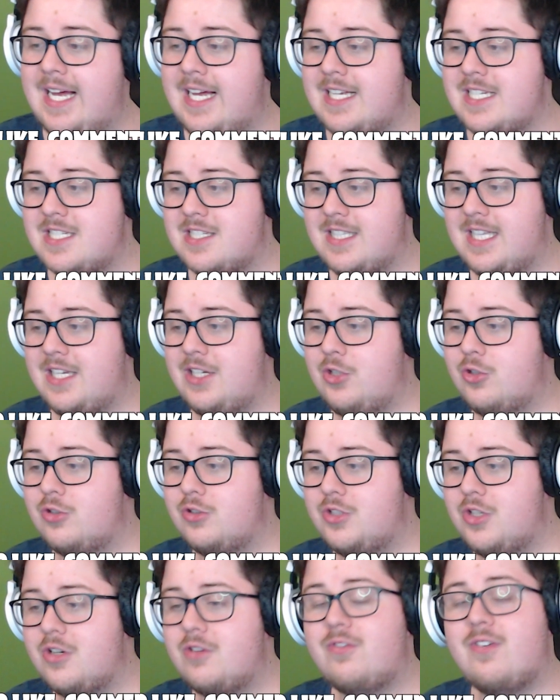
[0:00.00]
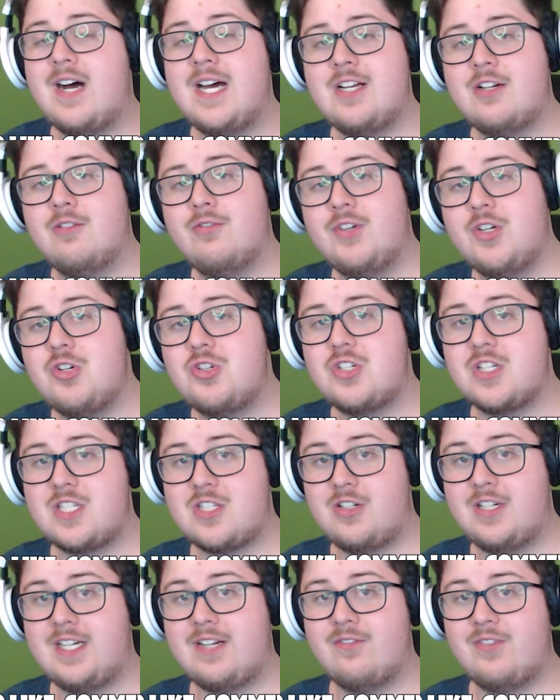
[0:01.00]
so that you're notified of future
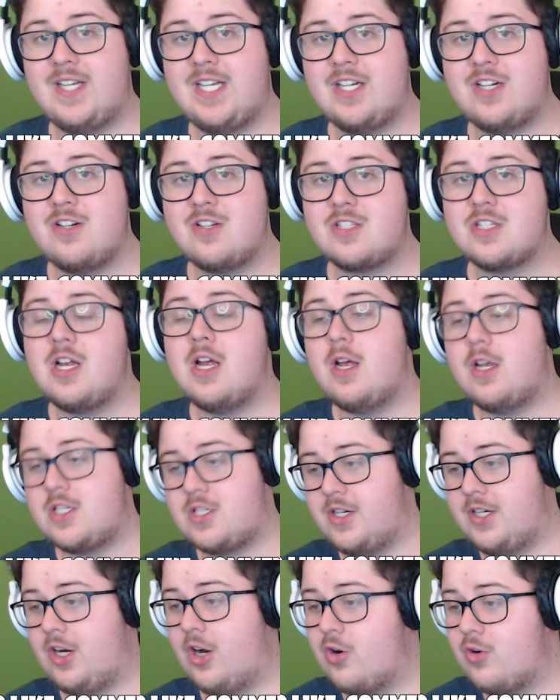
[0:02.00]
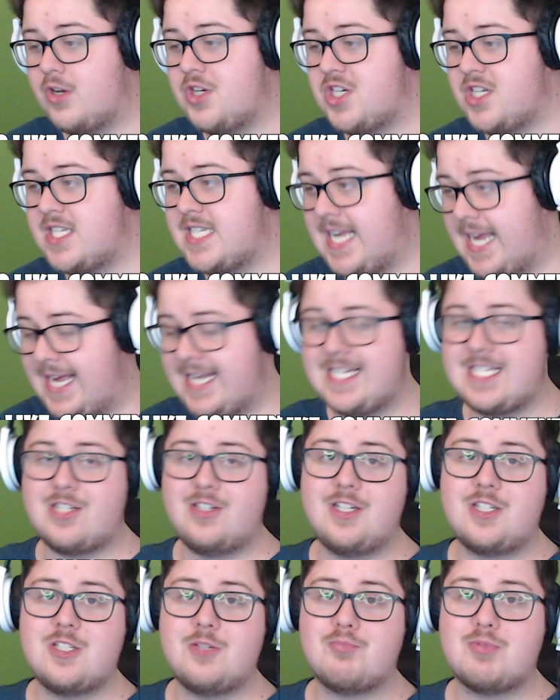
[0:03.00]
Sonic videos, Sonic Origins, and
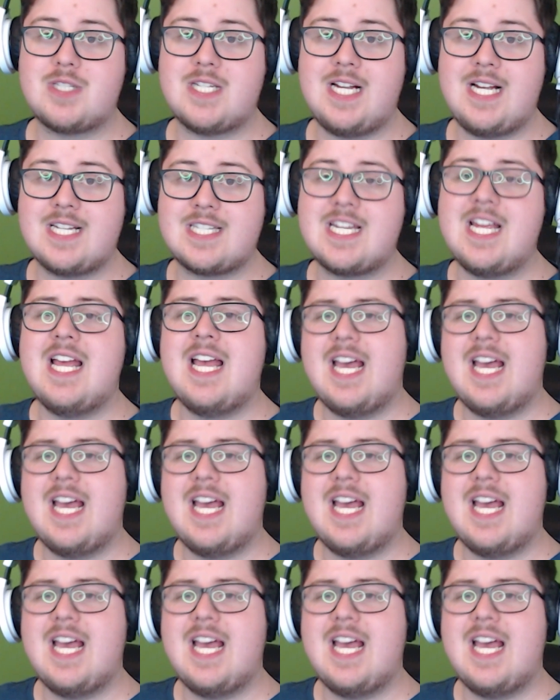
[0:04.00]
Sonic Superstars.